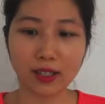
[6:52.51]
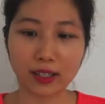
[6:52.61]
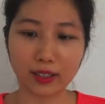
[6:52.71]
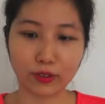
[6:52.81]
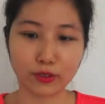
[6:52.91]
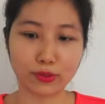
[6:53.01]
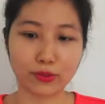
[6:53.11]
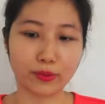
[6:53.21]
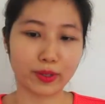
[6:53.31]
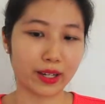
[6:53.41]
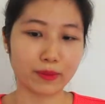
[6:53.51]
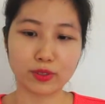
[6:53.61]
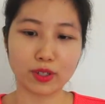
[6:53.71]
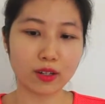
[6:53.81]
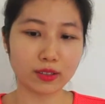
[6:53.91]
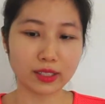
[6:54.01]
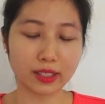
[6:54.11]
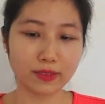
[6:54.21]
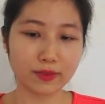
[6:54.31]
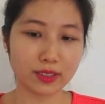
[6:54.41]
It goes all the way up to
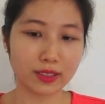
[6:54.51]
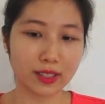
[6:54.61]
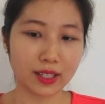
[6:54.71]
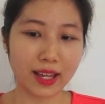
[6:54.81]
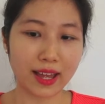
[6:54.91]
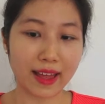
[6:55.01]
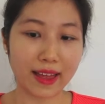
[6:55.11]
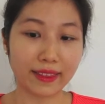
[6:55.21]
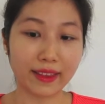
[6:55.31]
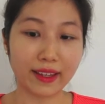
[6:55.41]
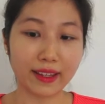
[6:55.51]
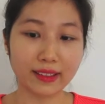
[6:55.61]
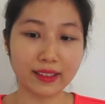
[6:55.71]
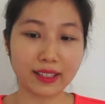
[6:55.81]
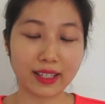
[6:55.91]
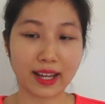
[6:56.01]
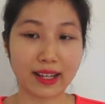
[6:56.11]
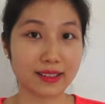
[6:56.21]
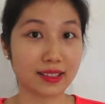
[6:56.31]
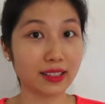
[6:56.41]
octaves, and then it
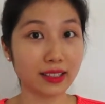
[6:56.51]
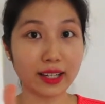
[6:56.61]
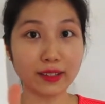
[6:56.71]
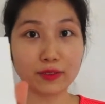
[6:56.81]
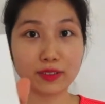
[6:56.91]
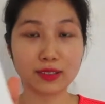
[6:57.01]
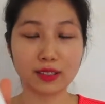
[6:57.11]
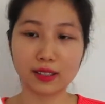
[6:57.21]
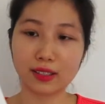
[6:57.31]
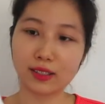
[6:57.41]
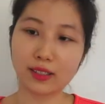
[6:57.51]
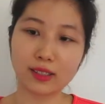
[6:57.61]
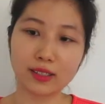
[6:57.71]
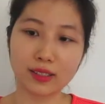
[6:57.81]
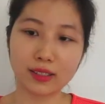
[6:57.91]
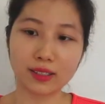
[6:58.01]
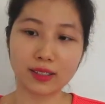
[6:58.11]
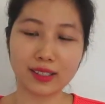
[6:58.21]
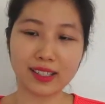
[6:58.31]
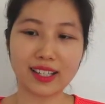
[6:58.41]
has clefs,
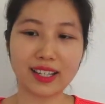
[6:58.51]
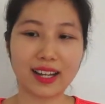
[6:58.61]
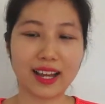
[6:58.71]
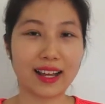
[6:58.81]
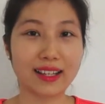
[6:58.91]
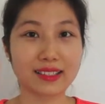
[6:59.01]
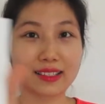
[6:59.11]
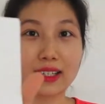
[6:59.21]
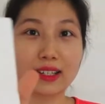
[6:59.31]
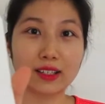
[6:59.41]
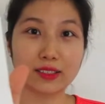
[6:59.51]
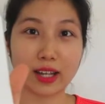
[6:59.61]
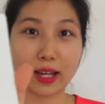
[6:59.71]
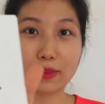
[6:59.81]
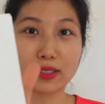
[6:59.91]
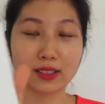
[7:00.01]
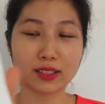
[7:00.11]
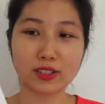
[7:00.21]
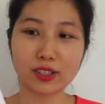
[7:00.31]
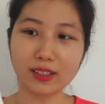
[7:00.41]
it has time
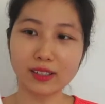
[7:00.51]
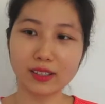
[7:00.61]
signature,